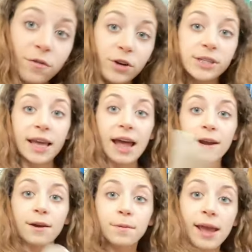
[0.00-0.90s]
first
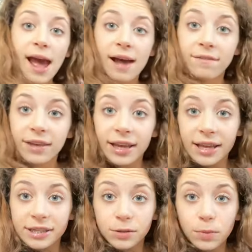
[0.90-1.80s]
category we have
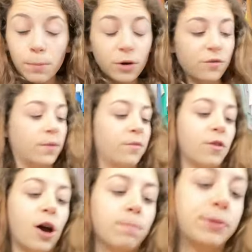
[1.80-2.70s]
is rubber
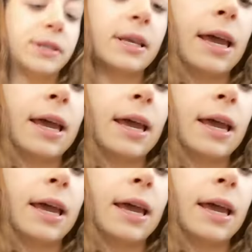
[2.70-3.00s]
flip-flops.